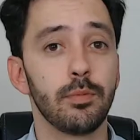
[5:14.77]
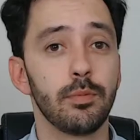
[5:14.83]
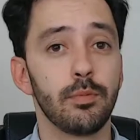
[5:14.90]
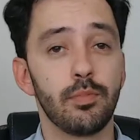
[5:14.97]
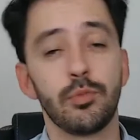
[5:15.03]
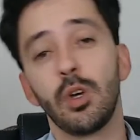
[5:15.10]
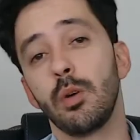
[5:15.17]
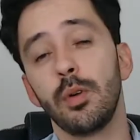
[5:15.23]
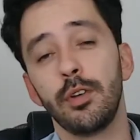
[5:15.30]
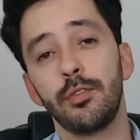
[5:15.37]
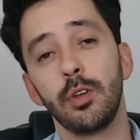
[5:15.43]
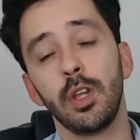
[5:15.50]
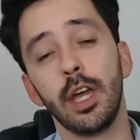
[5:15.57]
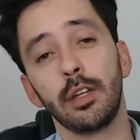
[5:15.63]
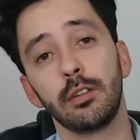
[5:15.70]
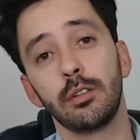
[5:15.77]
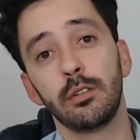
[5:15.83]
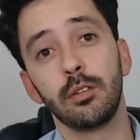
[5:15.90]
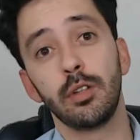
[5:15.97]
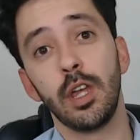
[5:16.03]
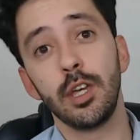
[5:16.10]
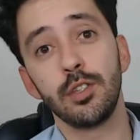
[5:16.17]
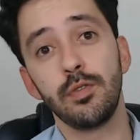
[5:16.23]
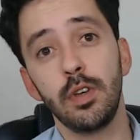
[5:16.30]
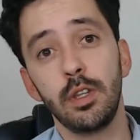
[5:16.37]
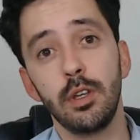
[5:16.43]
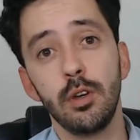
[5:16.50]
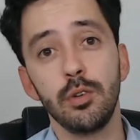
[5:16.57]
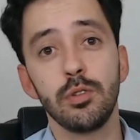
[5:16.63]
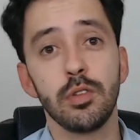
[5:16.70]
So if you liked today's
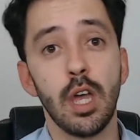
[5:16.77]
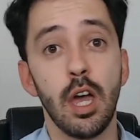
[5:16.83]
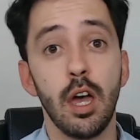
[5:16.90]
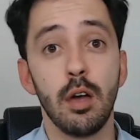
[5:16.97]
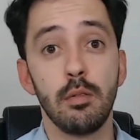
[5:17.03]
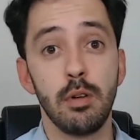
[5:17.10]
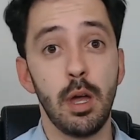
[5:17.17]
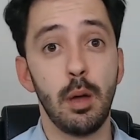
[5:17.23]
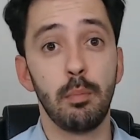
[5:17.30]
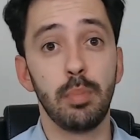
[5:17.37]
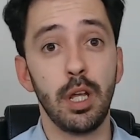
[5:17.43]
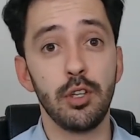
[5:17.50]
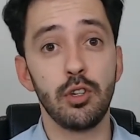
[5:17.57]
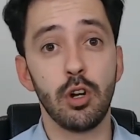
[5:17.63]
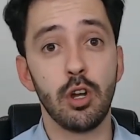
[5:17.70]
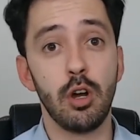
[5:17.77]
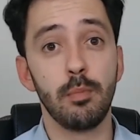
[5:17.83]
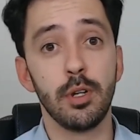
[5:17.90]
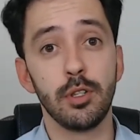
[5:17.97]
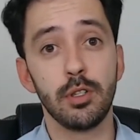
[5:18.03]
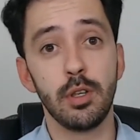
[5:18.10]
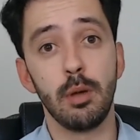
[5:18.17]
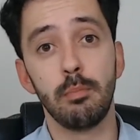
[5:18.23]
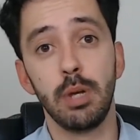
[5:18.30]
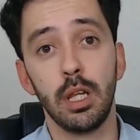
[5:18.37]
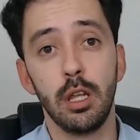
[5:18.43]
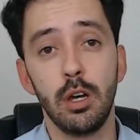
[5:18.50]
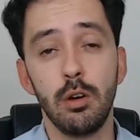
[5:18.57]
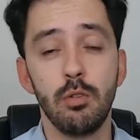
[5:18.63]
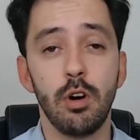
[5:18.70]
videos, place your comments
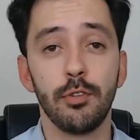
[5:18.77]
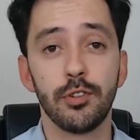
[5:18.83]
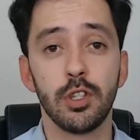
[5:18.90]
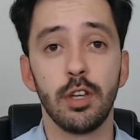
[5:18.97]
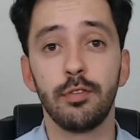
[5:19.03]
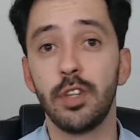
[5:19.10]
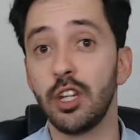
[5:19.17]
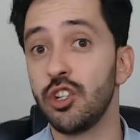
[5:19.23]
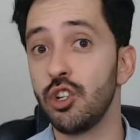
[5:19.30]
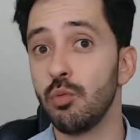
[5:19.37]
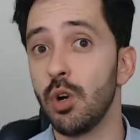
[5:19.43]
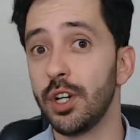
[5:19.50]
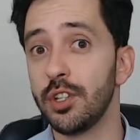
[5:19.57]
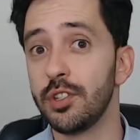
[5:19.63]
below of stuff that you want to